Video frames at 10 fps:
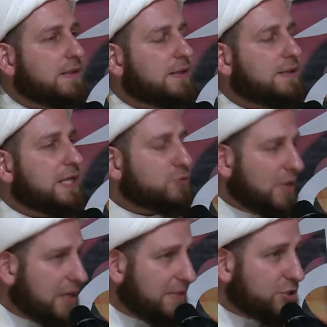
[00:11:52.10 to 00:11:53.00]
That's why
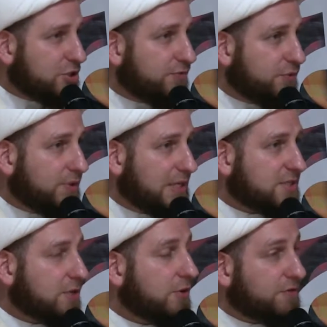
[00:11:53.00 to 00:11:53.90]
I mentioned a few nights
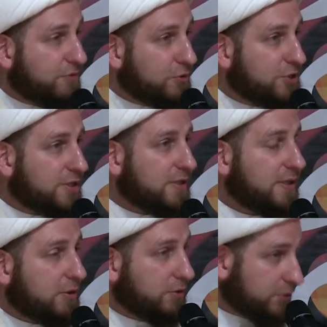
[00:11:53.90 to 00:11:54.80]
ago, unfortunately,
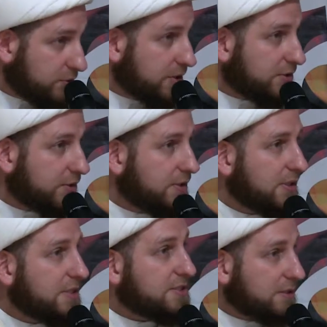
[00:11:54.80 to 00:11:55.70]
according to certain
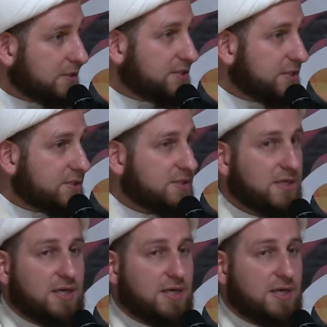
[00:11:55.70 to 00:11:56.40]
statistics,